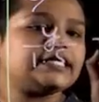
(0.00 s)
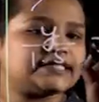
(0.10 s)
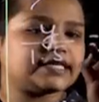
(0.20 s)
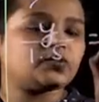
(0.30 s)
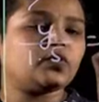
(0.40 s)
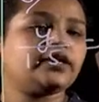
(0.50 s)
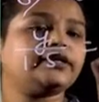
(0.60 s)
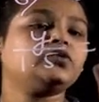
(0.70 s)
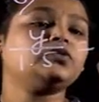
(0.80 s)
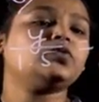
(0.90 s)
is equal
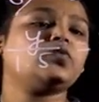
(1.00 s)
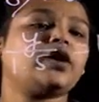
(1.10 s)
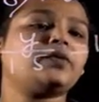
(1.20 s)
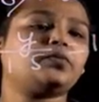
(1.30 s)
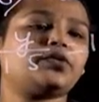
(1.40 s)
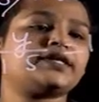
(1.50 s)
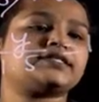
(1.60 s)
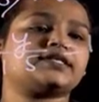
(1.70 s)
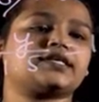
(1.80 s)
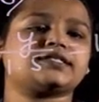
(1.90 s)
to
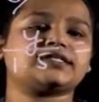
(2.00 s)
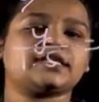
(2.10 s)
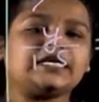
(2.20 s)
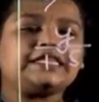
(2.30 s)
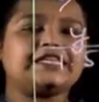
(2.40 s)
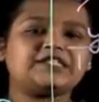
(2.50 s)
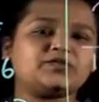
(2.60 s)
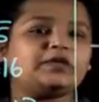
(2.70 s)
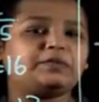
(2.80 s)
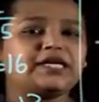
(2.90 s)
1.6. This
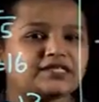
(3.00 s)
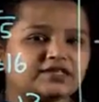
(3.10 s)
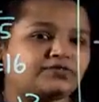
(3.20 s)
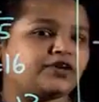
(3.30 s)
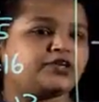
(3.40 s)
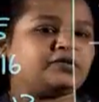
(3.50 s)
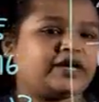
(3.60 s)
will be easy for you,